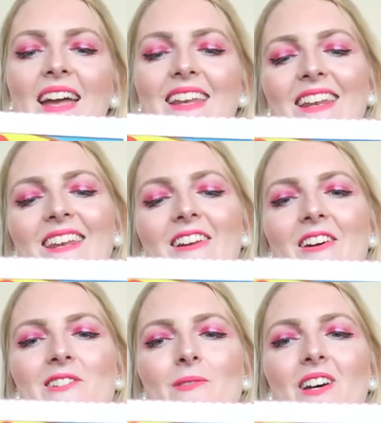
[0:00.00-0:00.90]
And then the
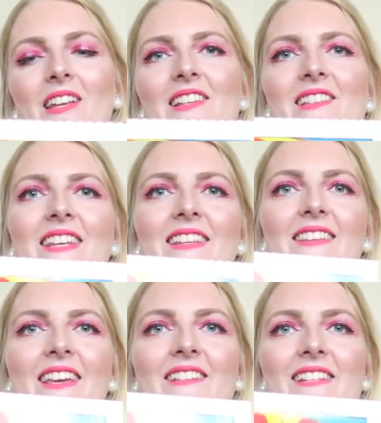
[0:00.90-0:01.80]
last one is the
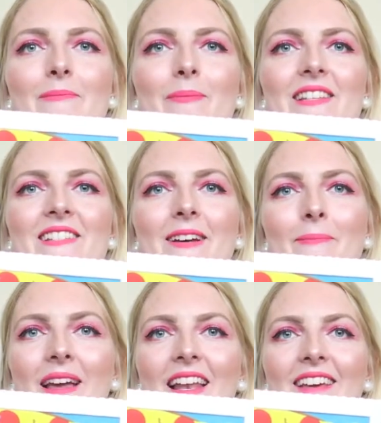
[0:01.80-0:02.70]
Tasty Pizza
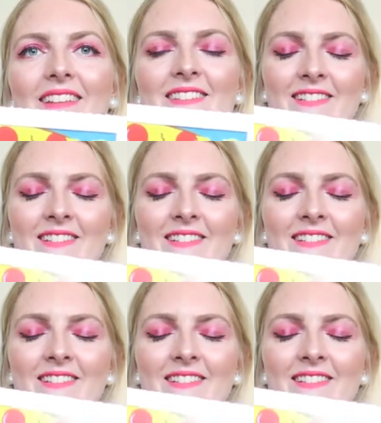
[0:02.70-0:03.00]
Palette.